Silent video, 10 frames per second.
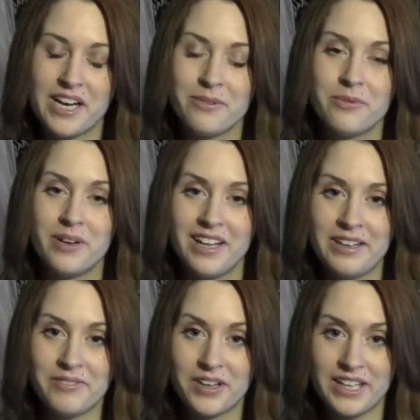I
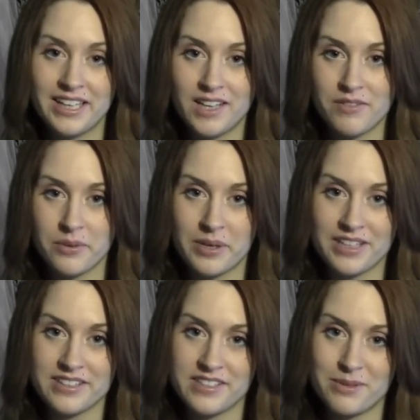really, really love the way
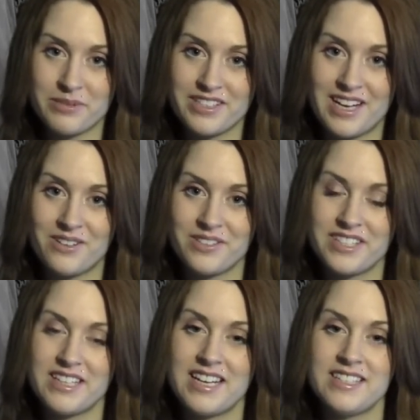this name
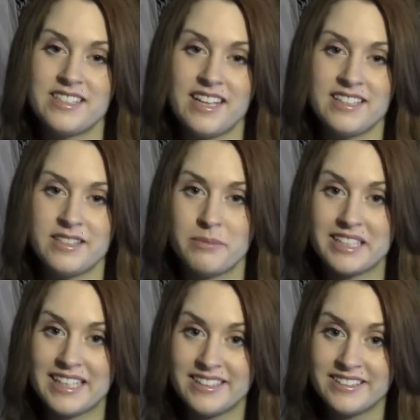sounds, and that is
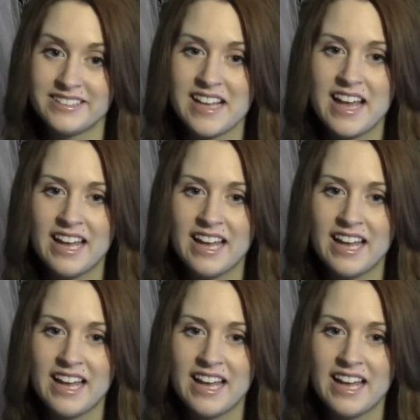Lysimachus.